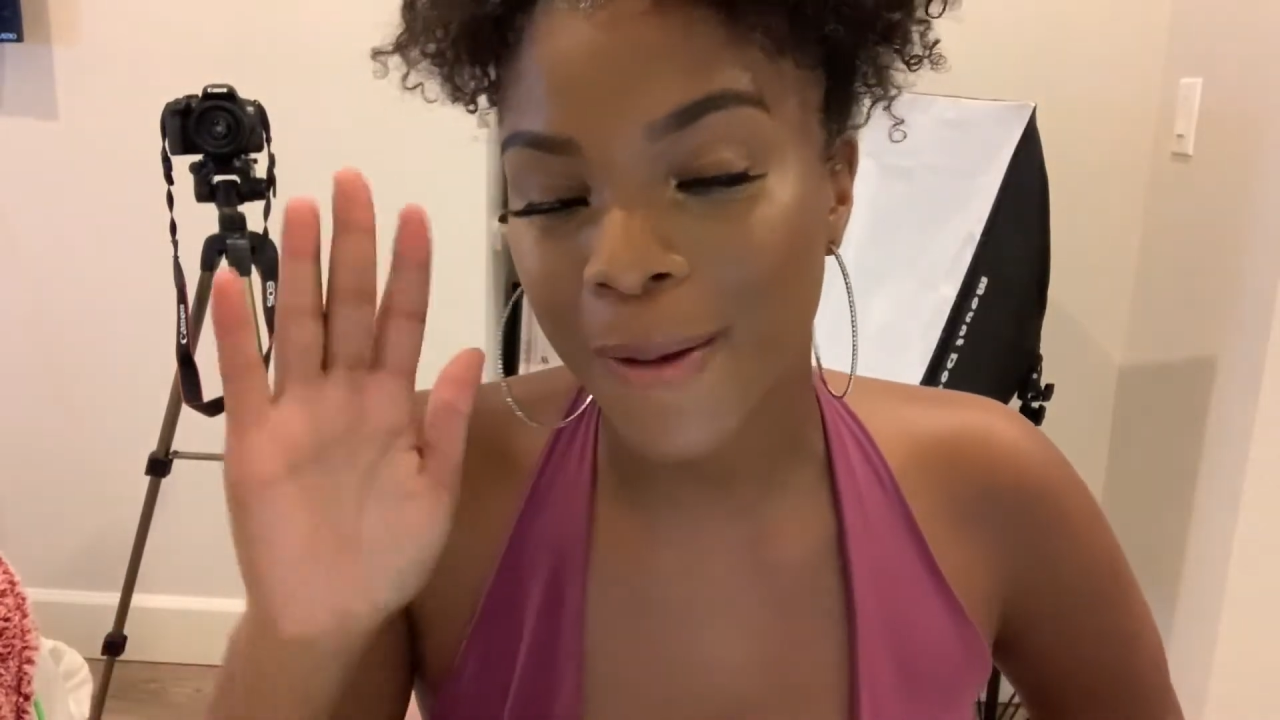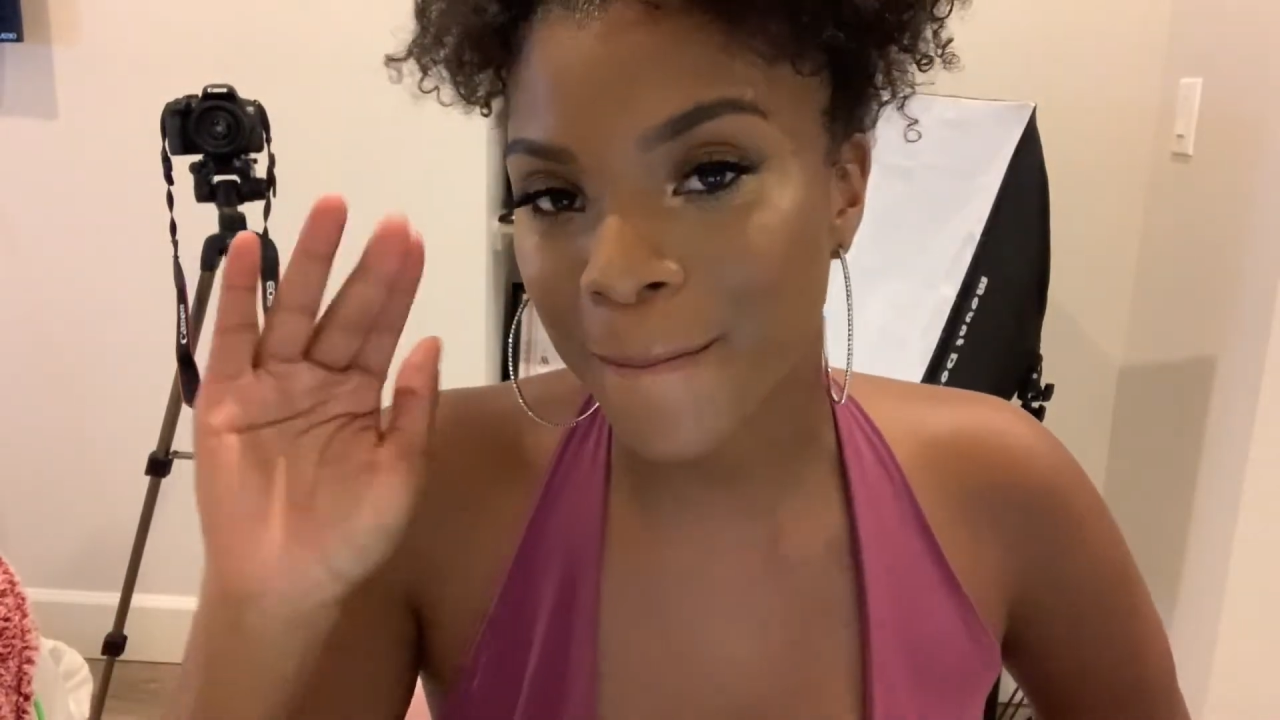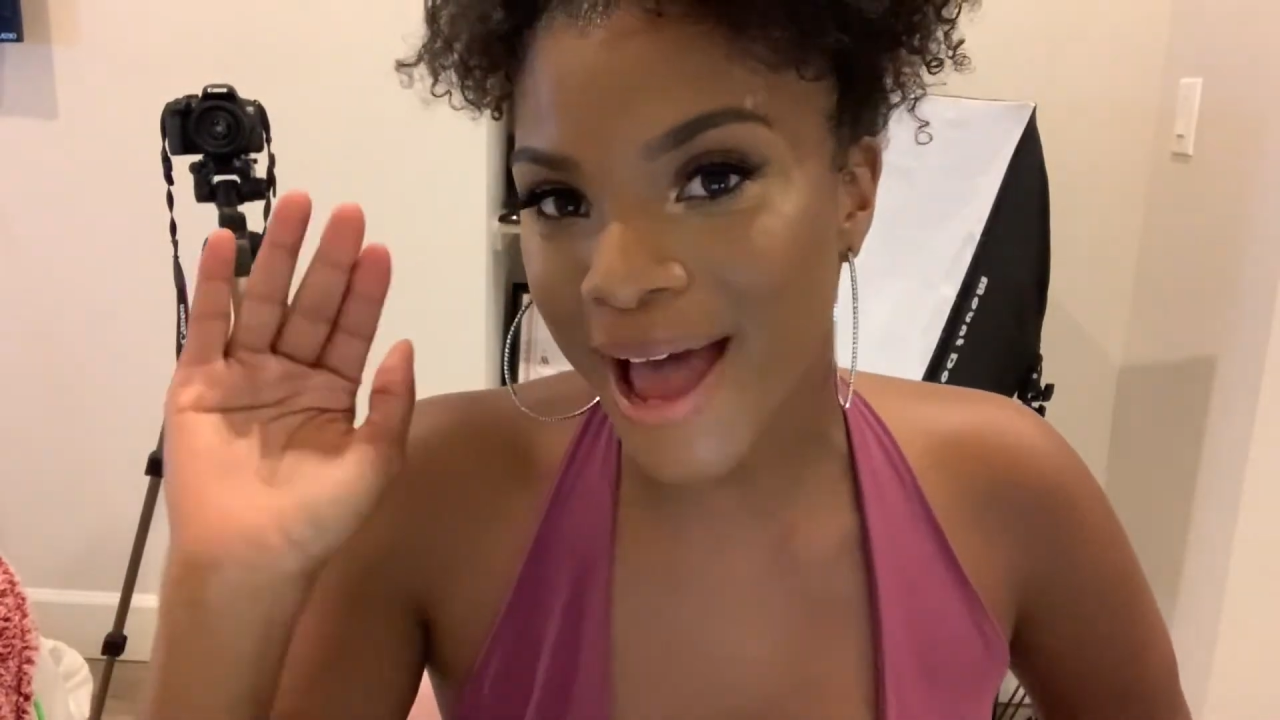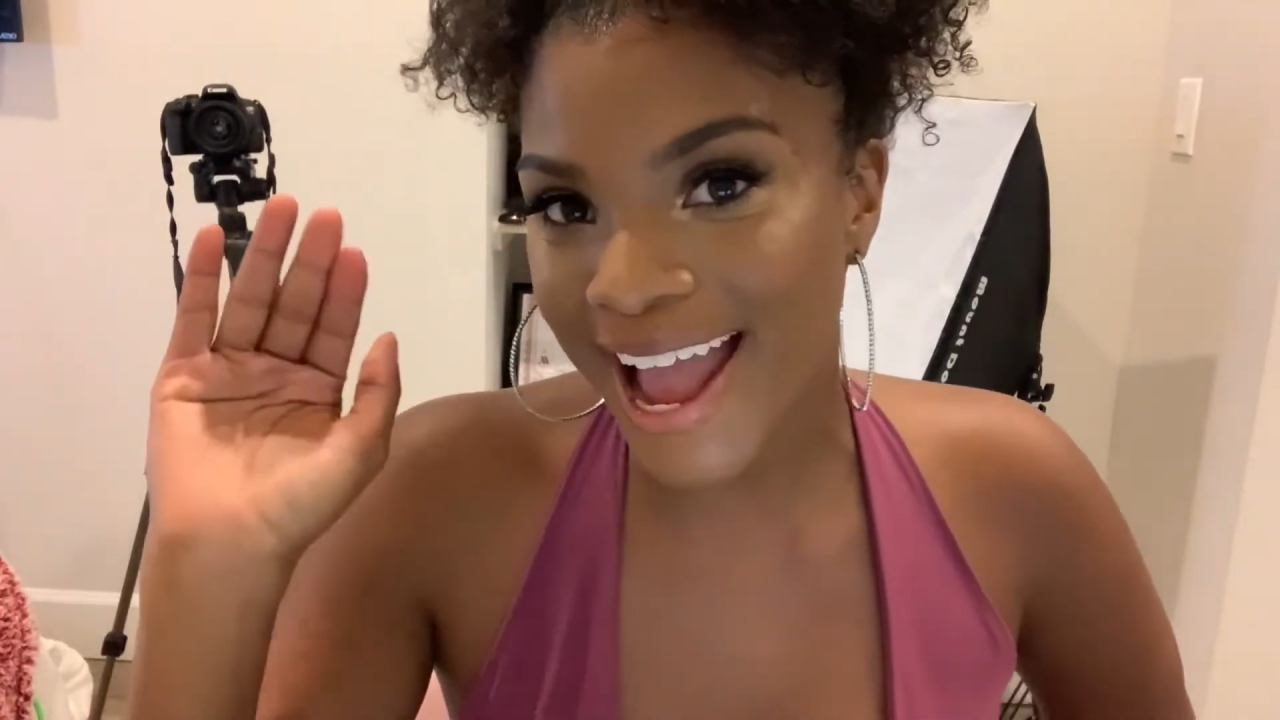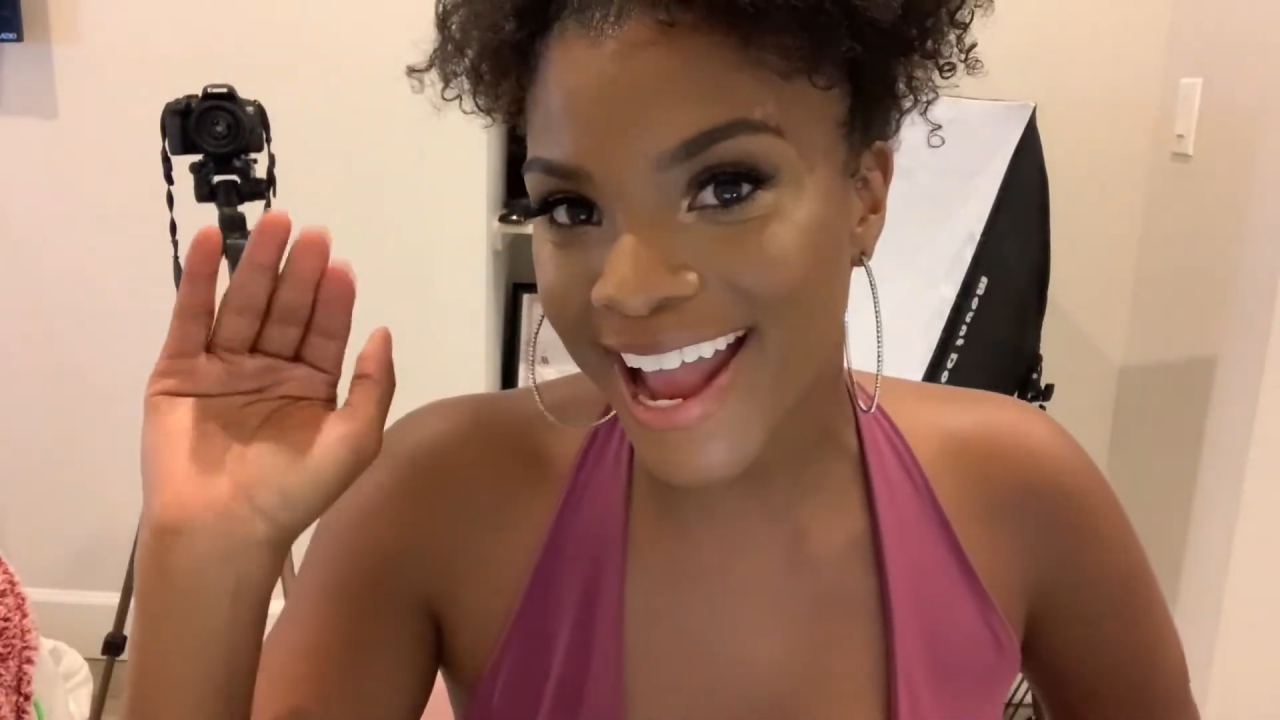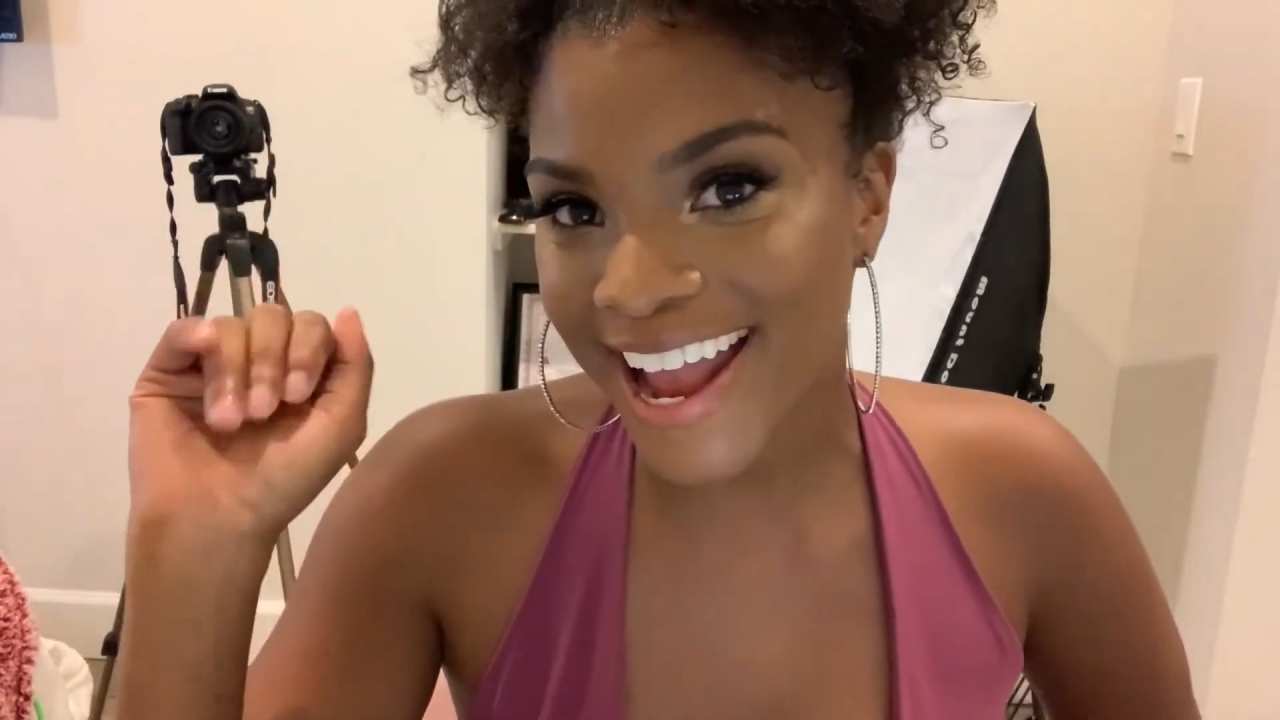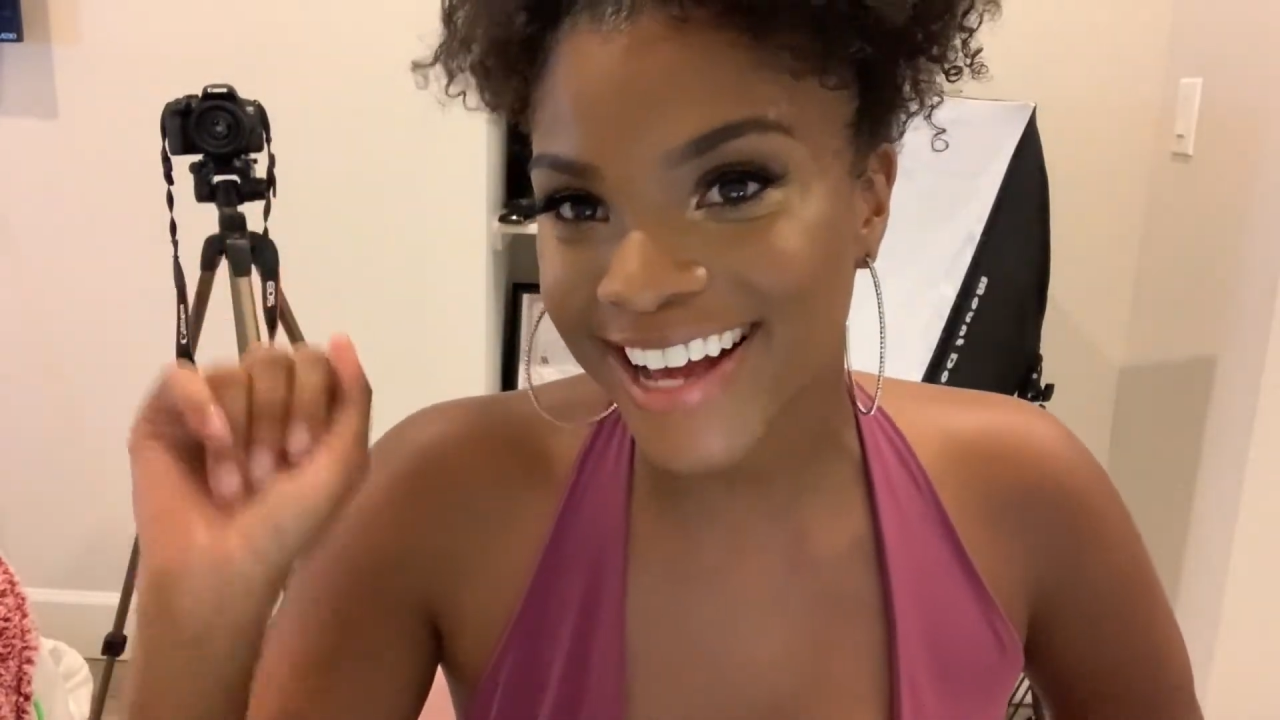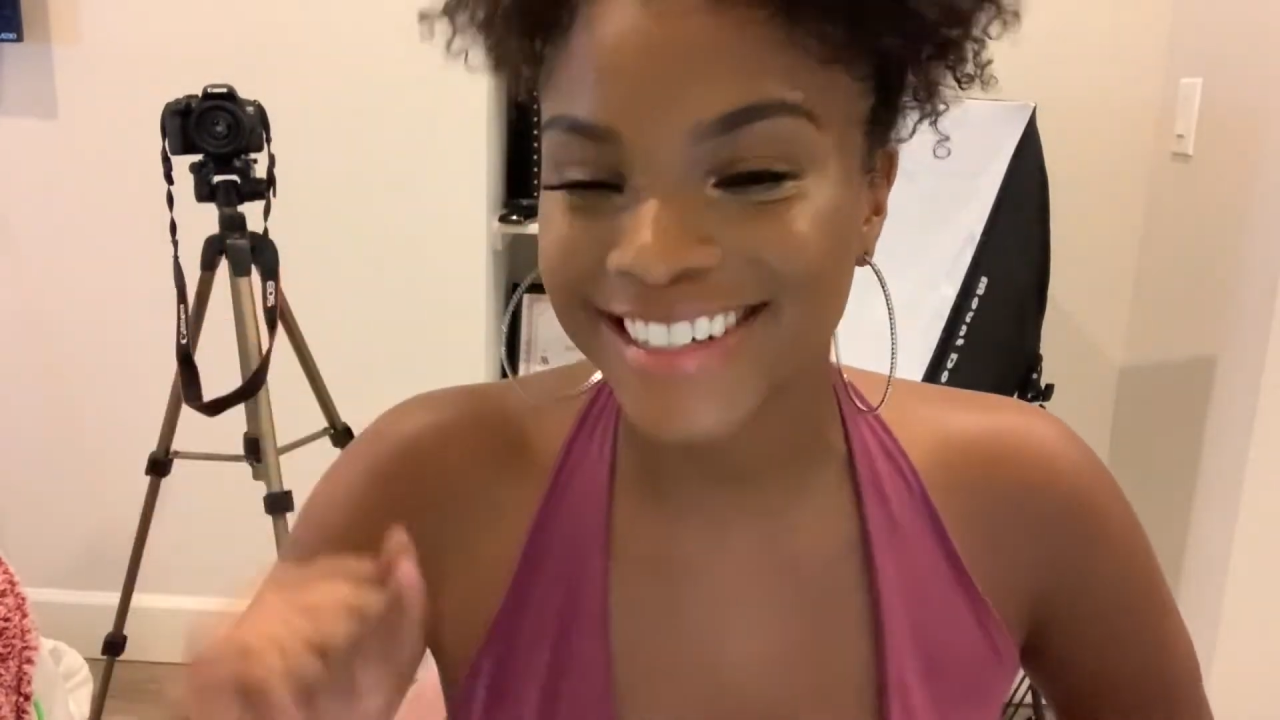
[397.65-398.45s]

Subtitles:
Bye.